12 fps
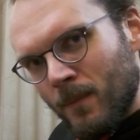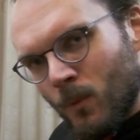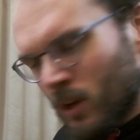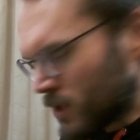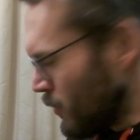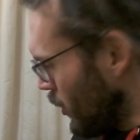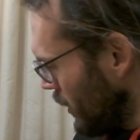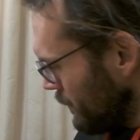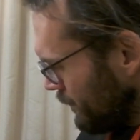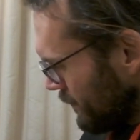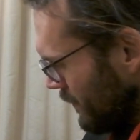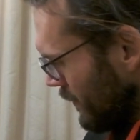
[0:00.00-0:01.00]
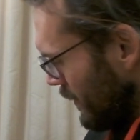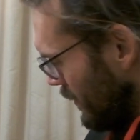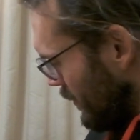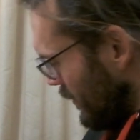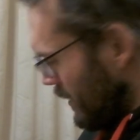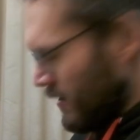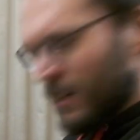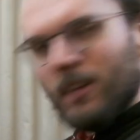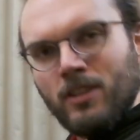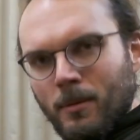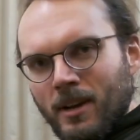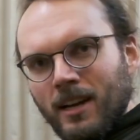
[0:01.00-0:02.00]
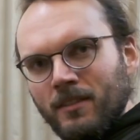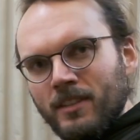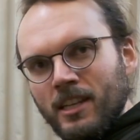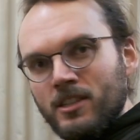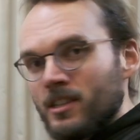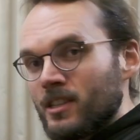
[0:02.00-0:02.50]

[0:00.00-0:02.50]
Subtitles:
Once more, sound coming out of this